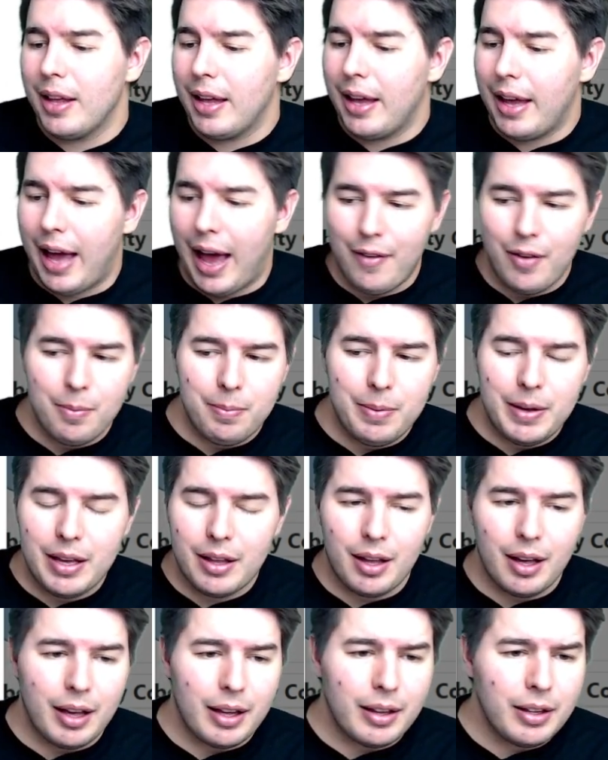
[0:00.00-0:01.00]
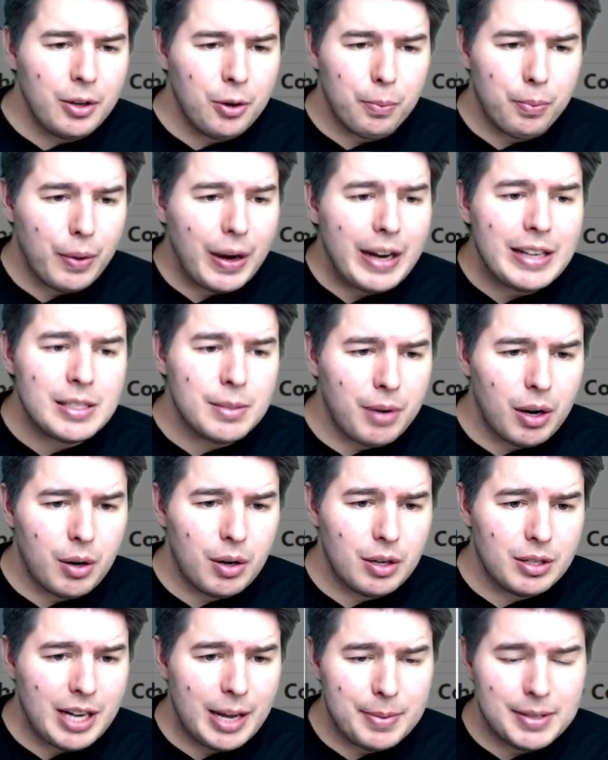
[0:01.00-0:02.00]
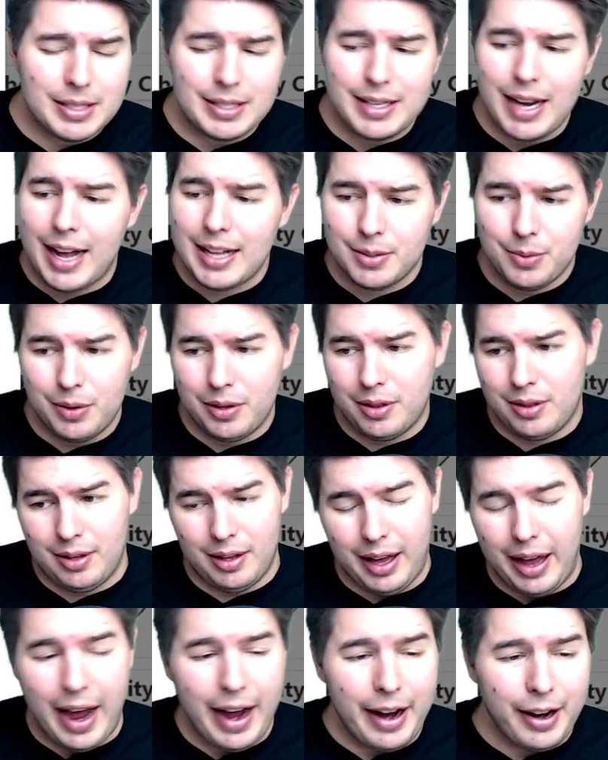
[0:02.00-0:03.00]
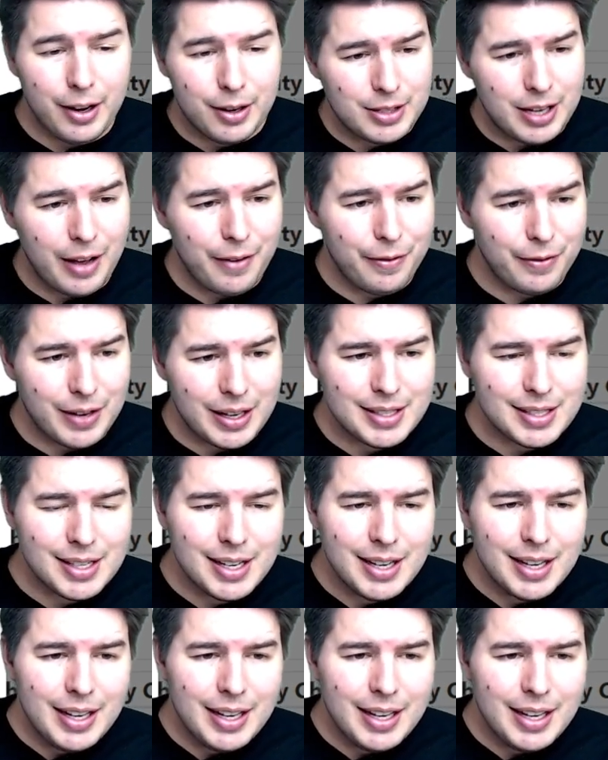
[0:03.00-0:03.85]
have it be a brazen borrower type of stats with higher toughness,